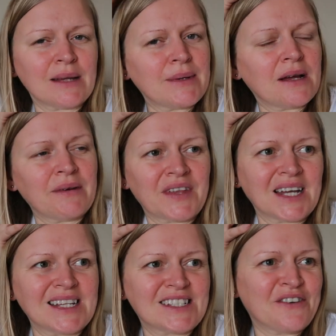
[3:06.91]
Let me know if
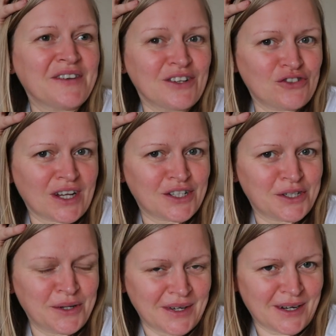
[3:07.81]
that is of interest
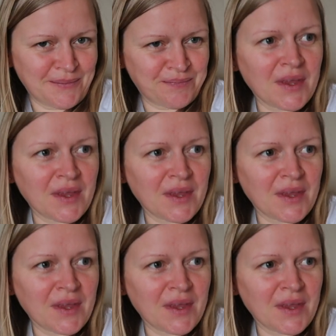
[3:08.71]
to you.